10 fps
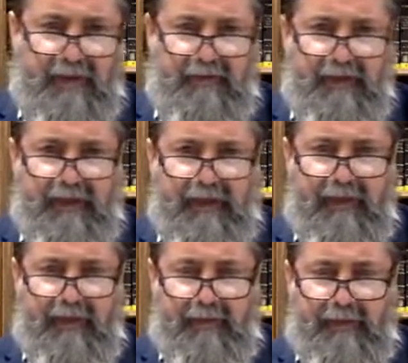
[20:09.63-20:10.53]

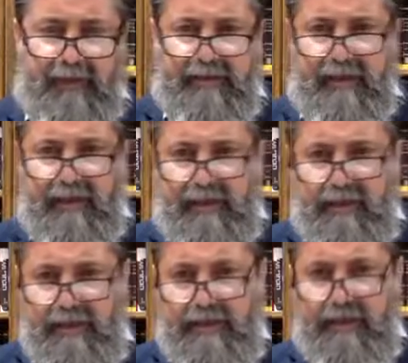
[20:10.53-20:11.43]
meaning in Pesach,
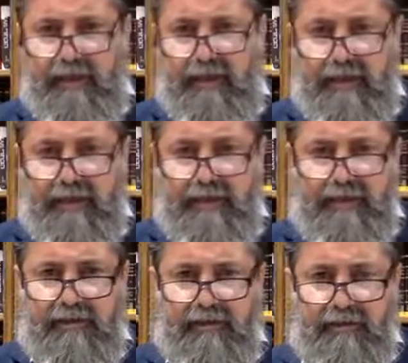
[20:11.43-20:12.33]
in
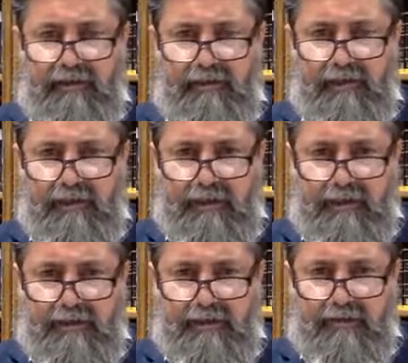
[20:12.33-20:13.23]
Shavuot,
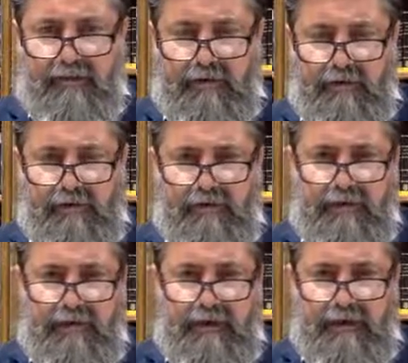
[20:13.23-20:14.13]
and in Sukkot,
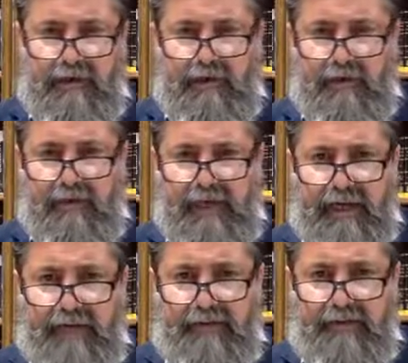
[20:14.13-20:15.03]
and we
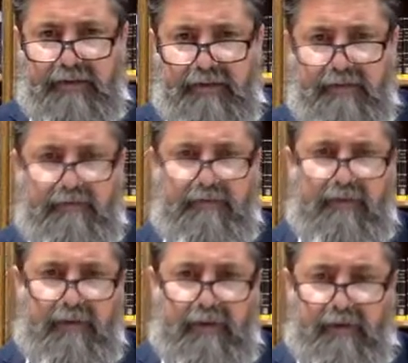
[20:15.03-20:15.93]
have to
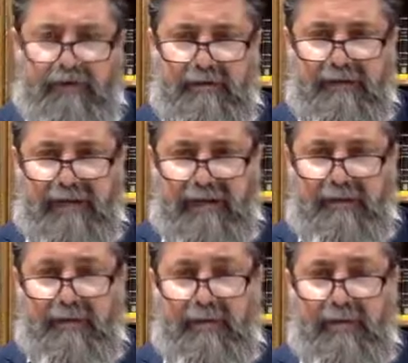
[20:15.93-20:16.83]
what we call
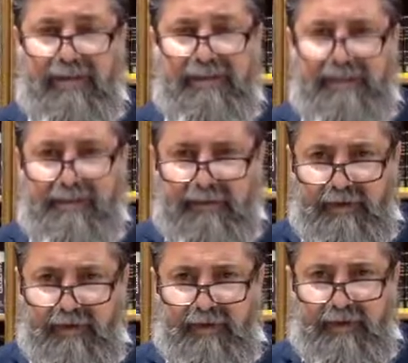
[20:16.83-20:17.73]
celebrate, bring
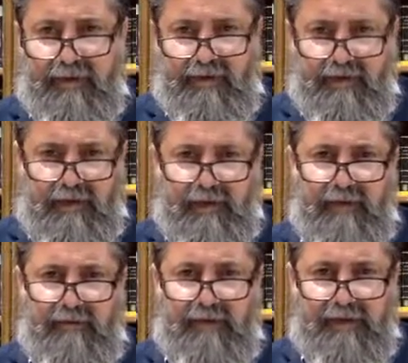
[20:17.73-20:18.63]
something.
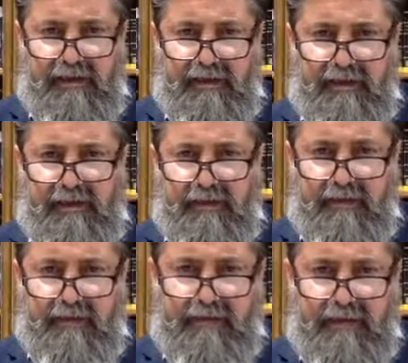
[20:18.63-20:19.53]
Ishke matnat
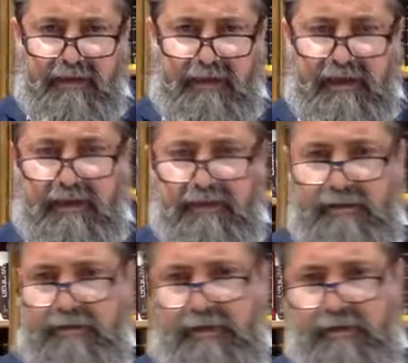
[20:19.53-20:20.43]
yado, asher
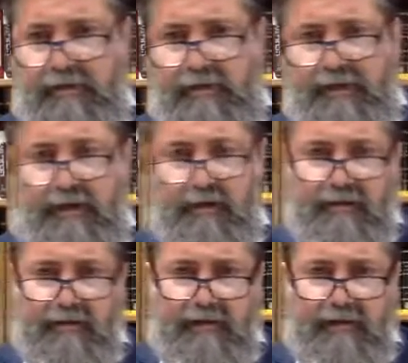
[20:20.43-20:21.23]
natan lo.